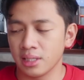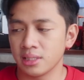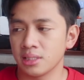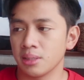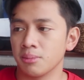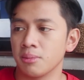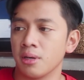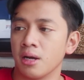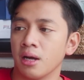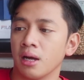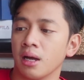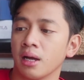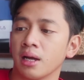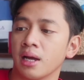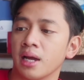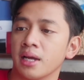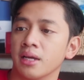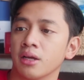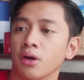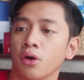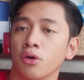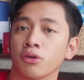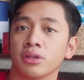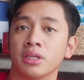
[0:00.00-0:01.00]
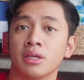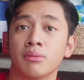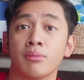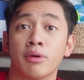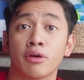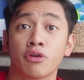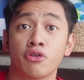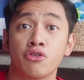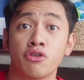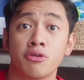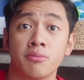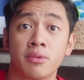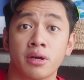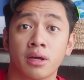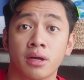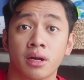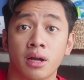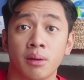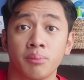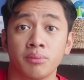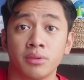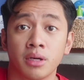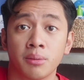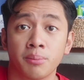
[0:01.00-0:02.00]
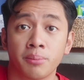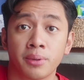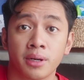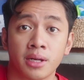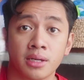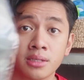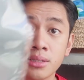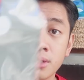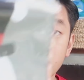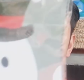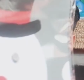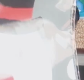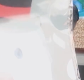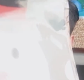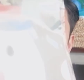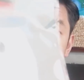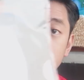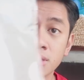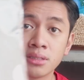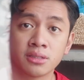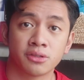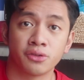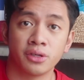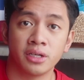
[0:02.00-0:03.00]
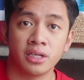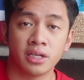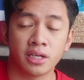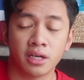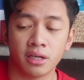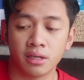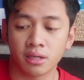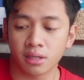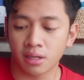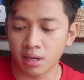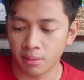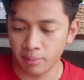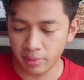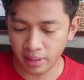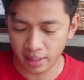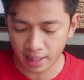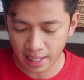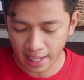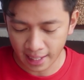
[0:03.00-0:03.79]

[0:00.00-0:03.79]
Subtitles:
at sa mga kagaya kong di marunong mag-wrap ng present. This is really gonna come in